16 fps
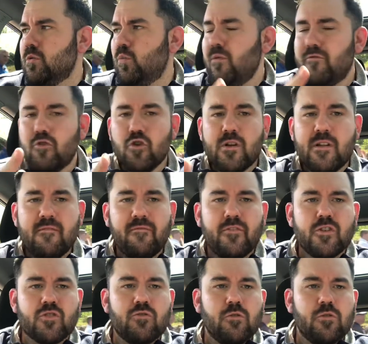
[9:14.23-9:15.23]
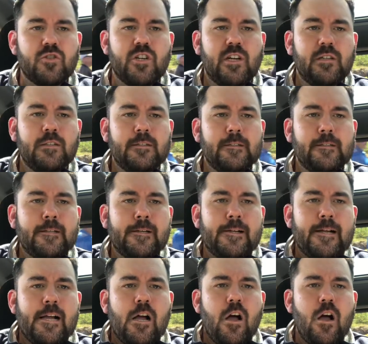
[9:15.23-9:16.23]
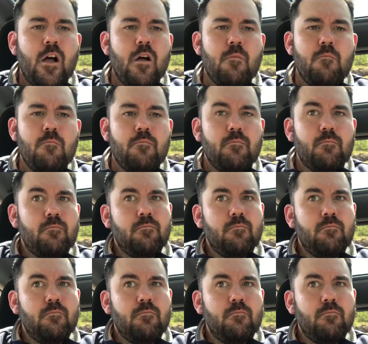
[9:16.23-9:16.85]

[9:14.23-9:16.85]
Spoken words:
with good infrastructure, I